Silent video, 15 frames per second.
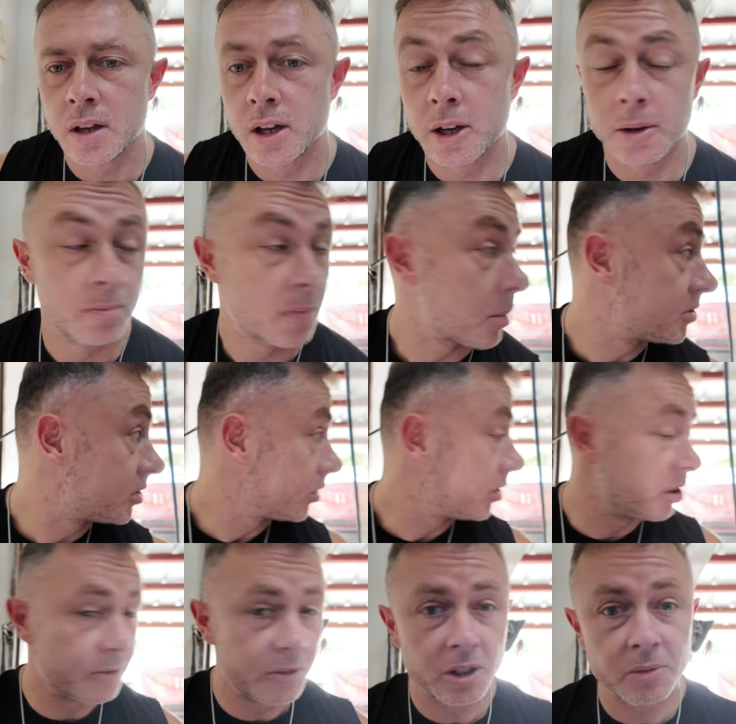I'm still here
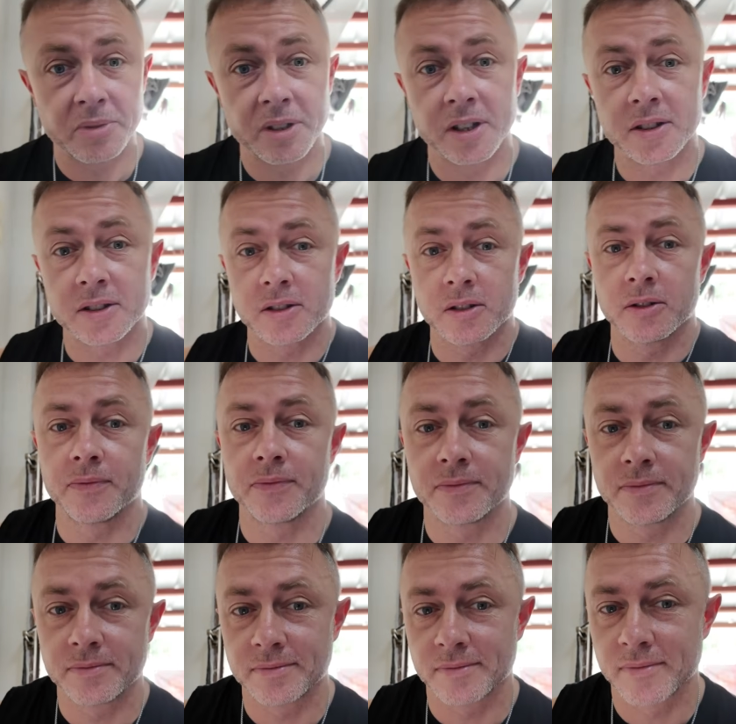in the Philippines, so
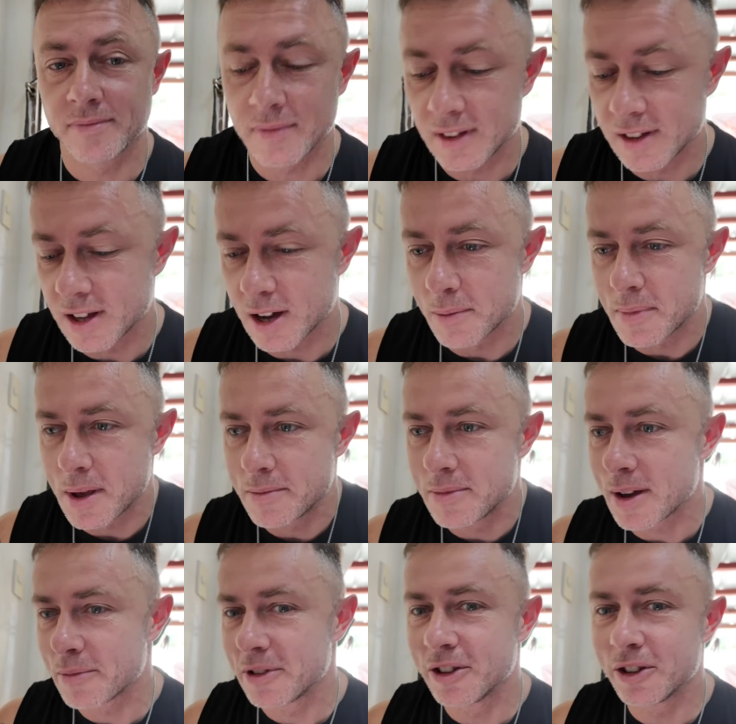maybe
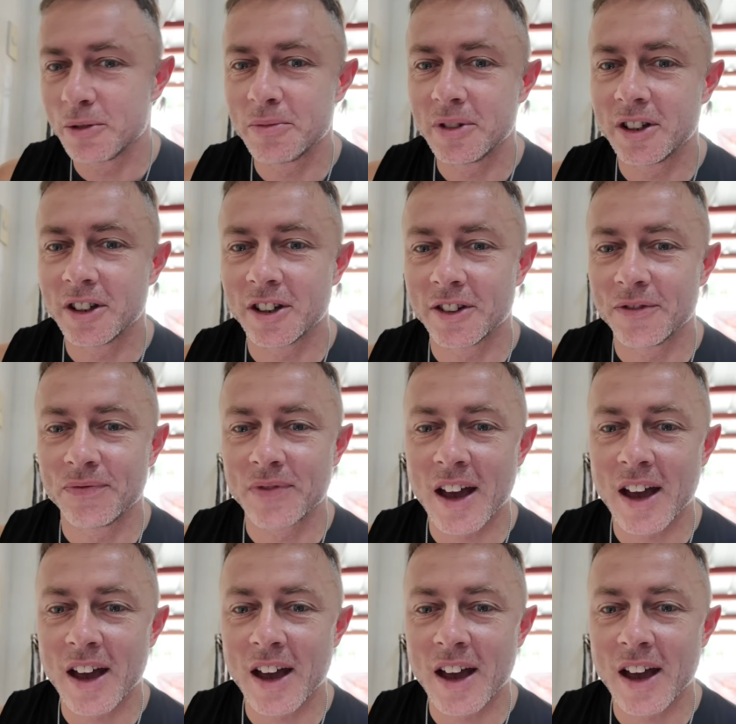I'm a little bit out